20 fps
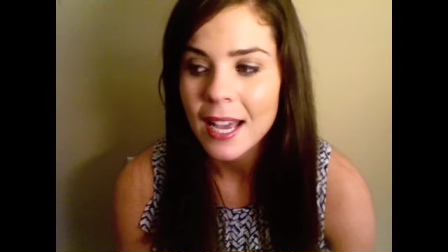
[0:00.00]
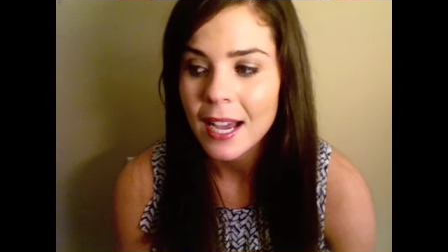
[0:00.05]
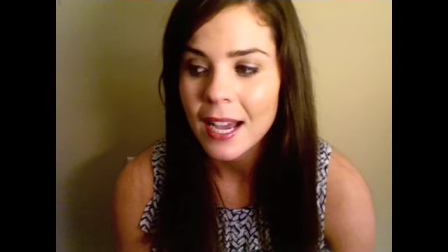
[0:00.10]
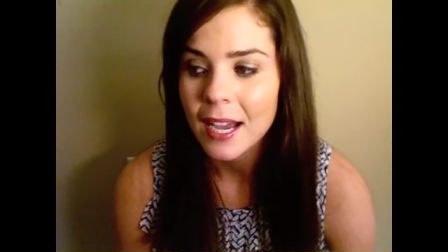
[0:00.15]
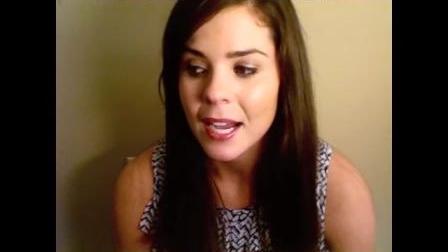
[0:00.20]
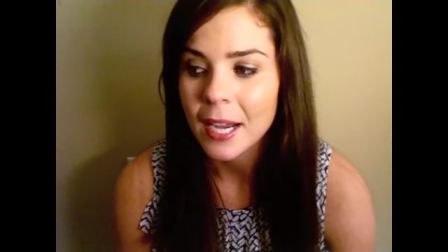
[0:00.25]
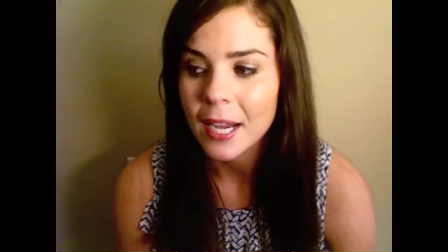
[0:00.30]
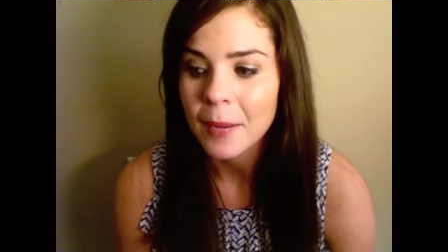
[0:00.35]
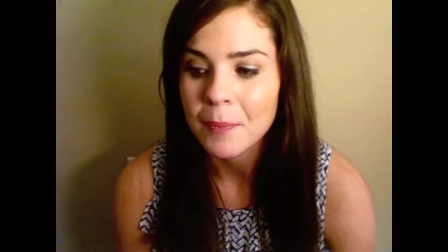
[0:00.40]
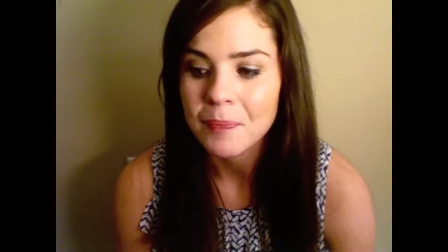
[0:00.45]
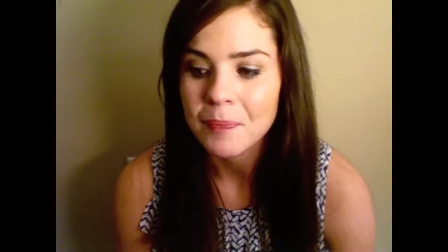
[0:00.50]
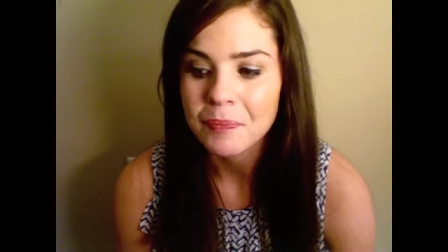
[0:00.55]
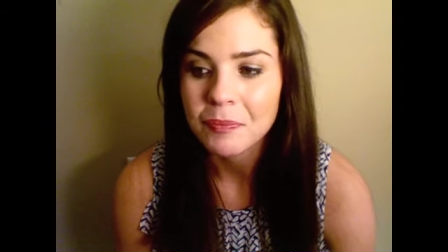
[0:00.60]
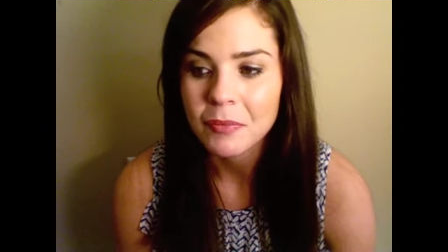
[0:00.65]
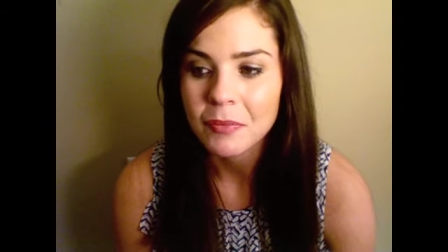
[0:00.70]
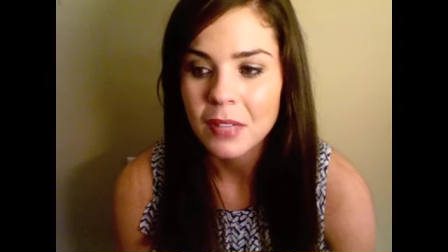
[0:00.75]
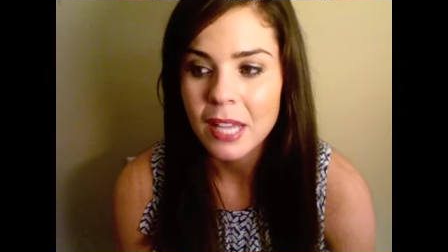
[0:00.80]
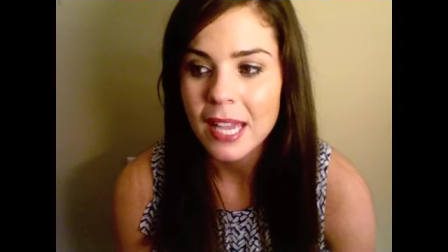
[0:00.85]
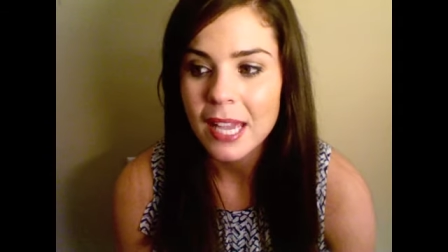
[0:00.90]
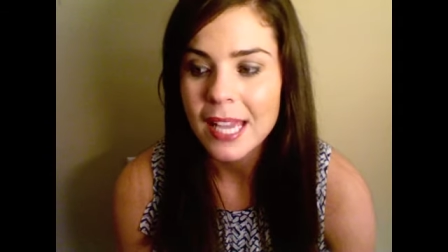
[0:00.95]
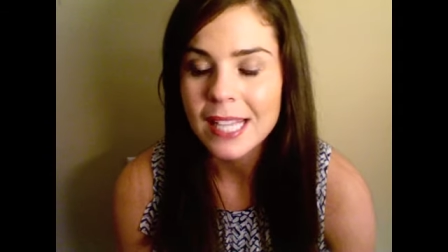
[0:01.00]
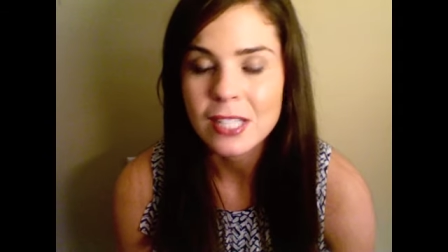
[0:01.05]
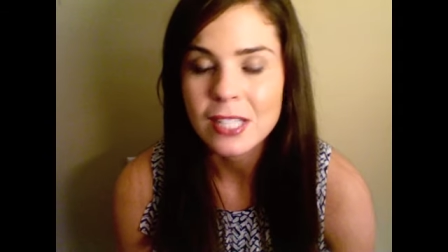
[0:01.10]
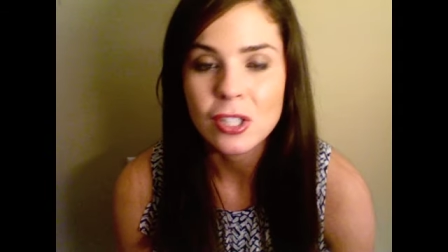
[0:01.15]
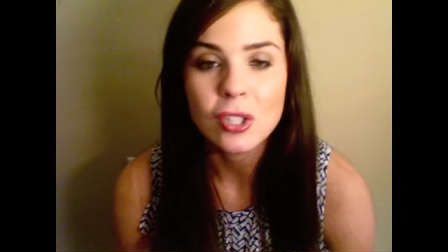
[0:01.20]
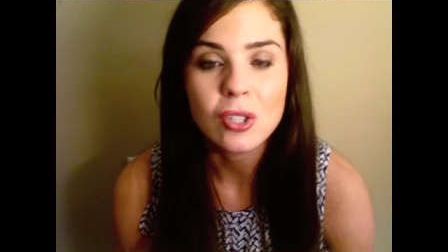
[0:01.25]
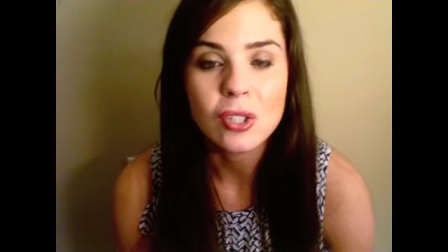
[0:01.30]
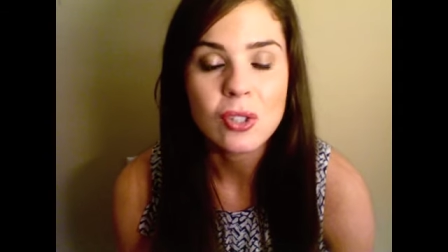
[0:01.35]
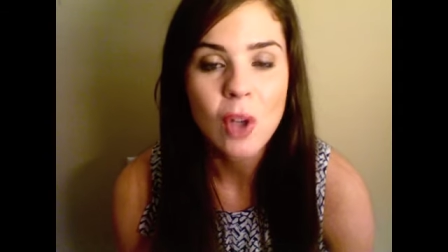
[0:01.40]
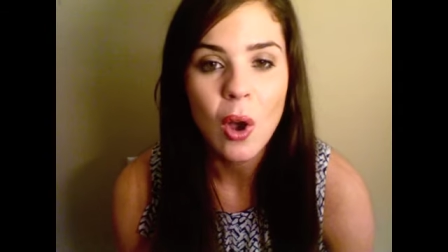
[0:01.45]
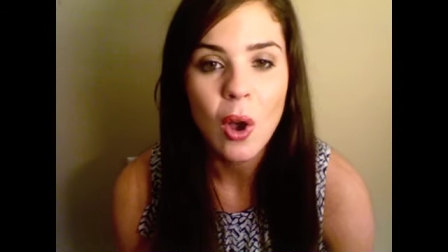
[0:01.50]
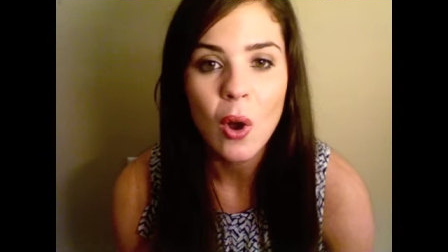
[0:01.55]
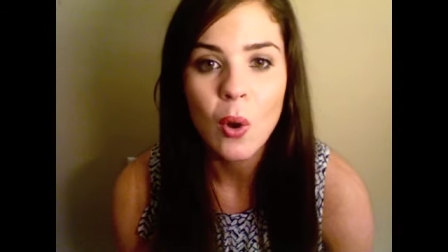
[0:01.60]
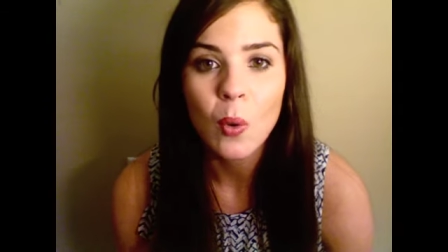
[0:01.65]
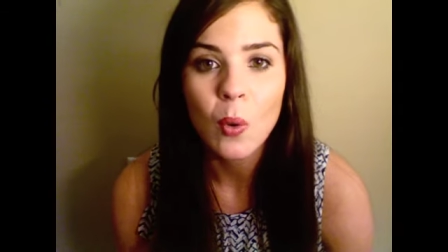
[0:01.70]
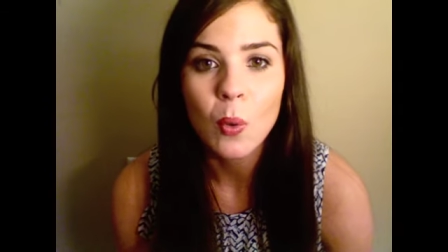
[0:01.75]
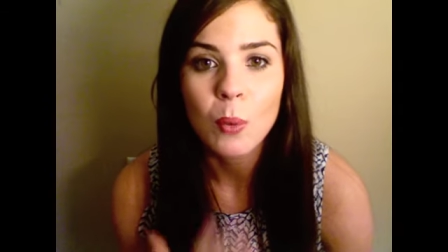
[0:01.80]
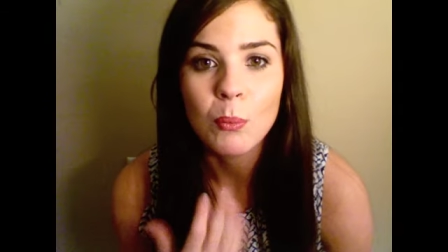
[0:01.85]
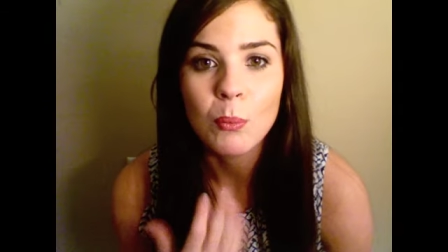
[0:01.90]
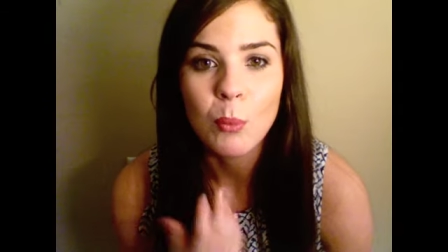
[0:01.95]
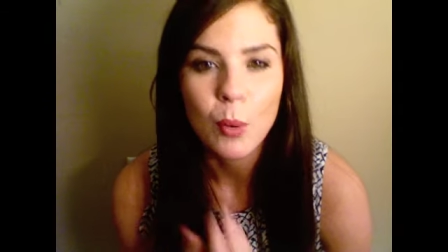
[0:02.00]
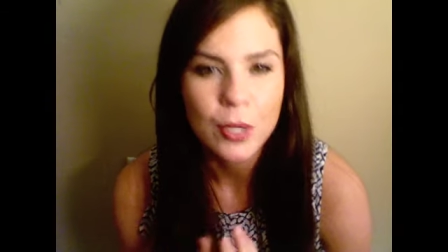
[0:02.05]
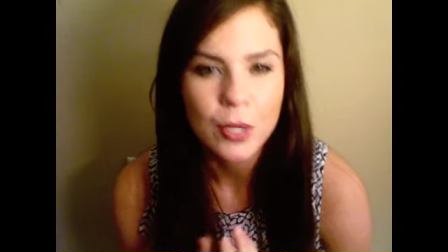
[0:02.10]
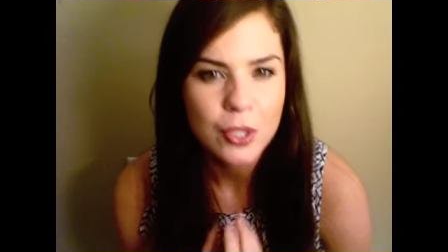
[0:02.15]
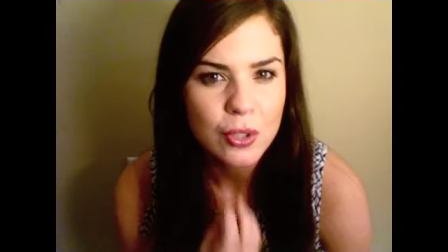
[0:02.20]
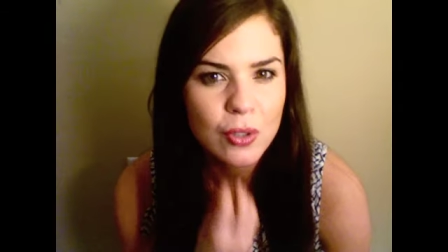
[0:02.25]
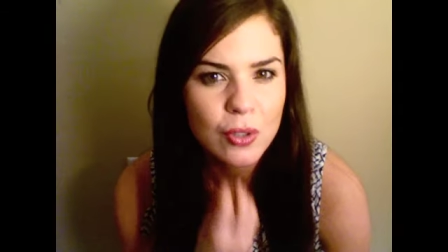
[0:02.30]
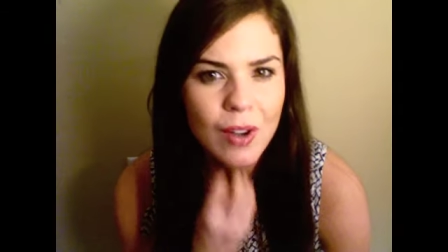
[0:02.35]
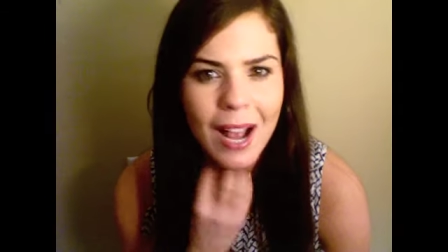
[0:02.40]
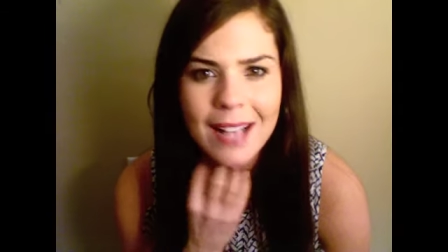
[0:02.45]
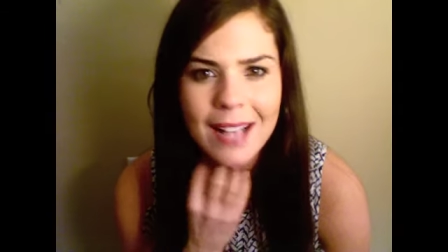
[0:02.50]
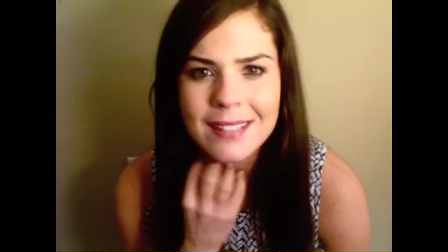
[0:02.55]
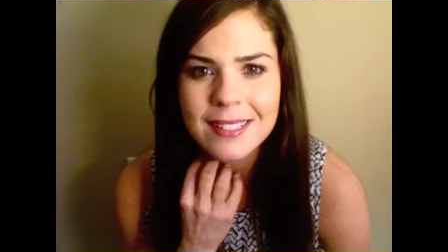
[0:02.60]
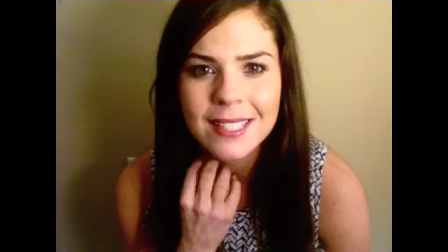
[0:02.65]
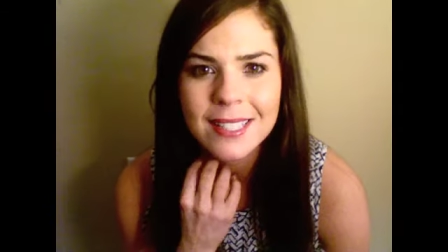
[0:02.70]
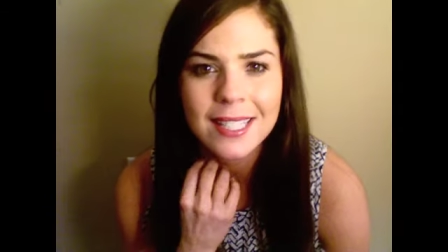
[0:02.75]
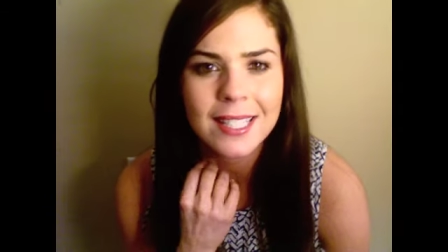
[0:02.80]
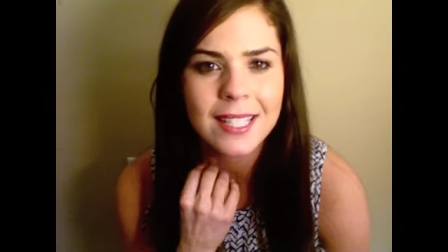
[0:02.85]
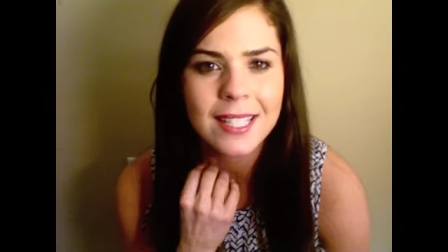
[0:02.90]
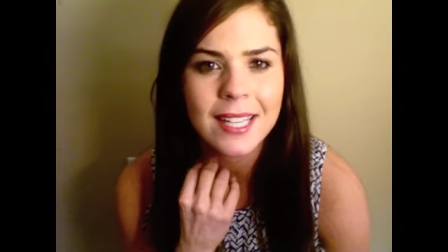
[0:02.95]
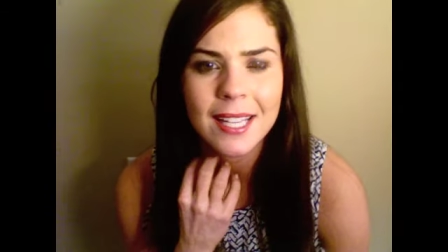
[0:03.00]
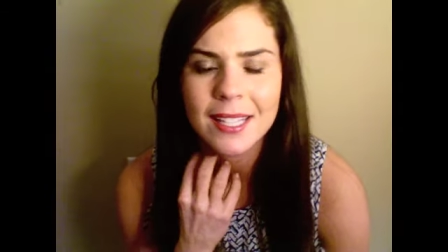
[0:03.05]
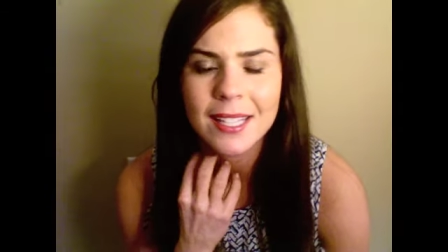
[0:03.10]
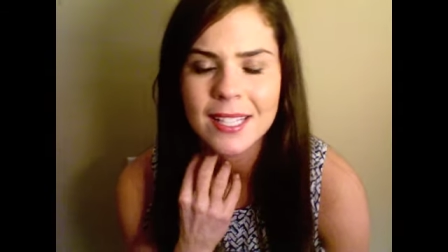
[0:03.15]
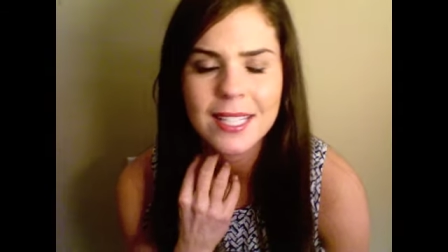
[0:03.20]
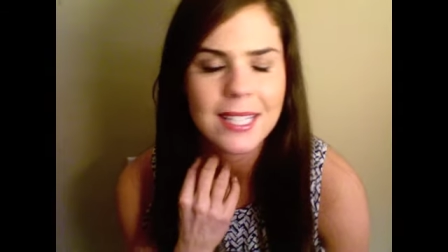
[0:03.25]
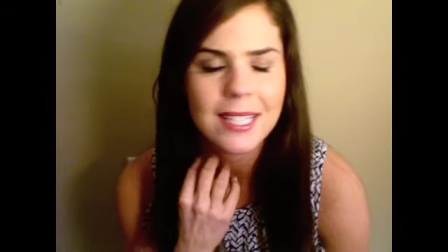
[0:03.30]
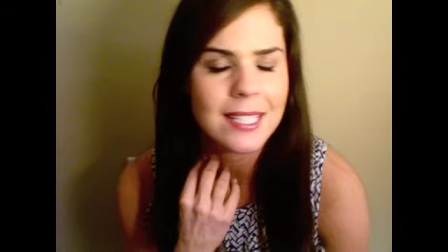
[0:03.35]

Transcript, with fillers: Um, it's so moisturizing and it